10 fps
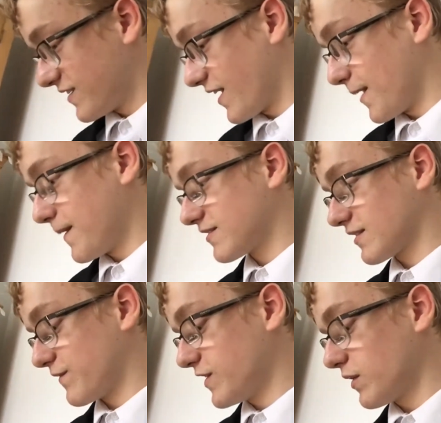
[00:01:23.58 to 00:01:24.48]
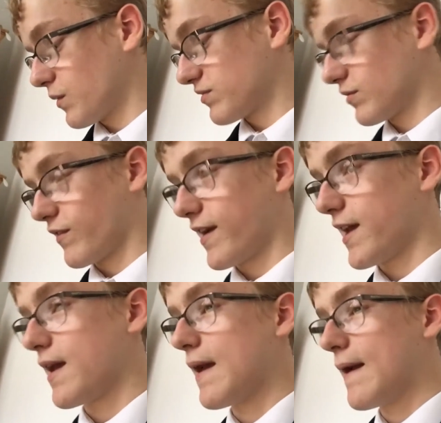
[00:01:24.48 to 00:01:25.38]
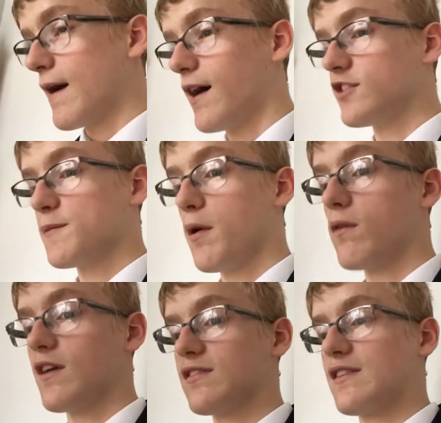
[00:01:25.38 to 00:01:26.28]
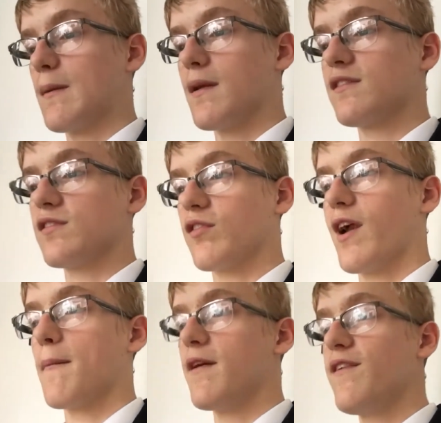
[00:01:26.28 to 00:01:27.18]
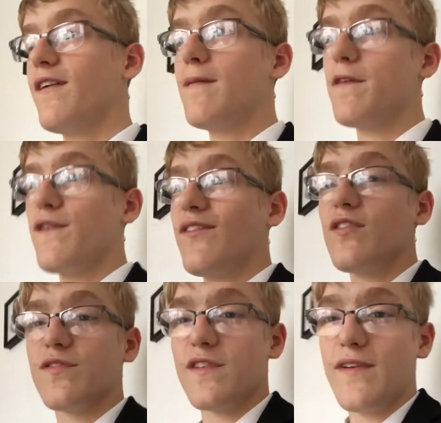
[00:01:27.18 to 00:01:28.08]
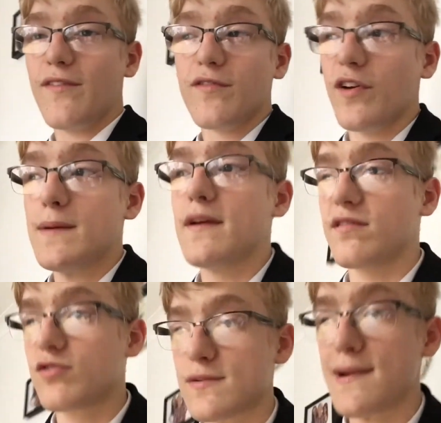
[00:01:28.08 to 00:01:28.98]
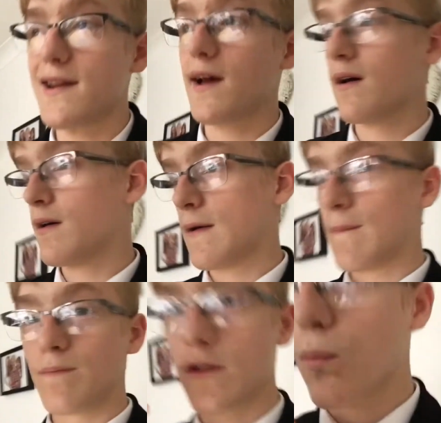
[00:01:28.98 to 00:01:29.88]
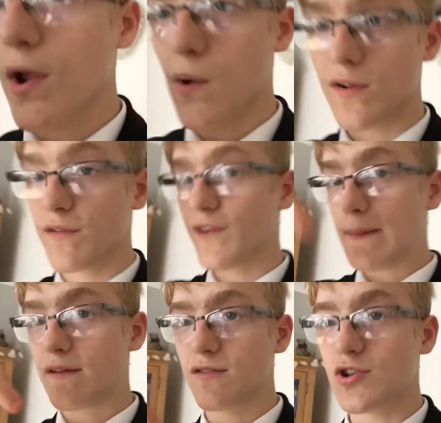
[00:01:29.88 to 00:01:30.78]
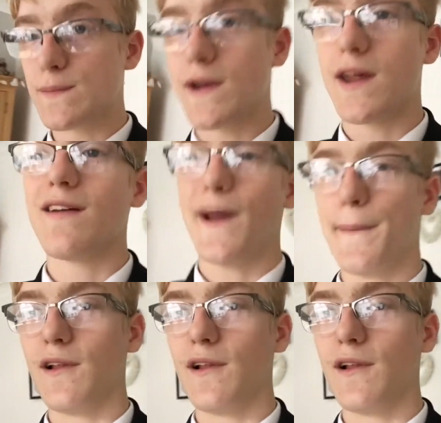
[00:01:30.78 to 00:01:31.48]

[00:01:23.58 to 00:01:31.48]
yeah, basically, if you don't know this already, I did a poll yesterday on my Instagram. If you haven't followed my social media, what are you doing? Follow my social media down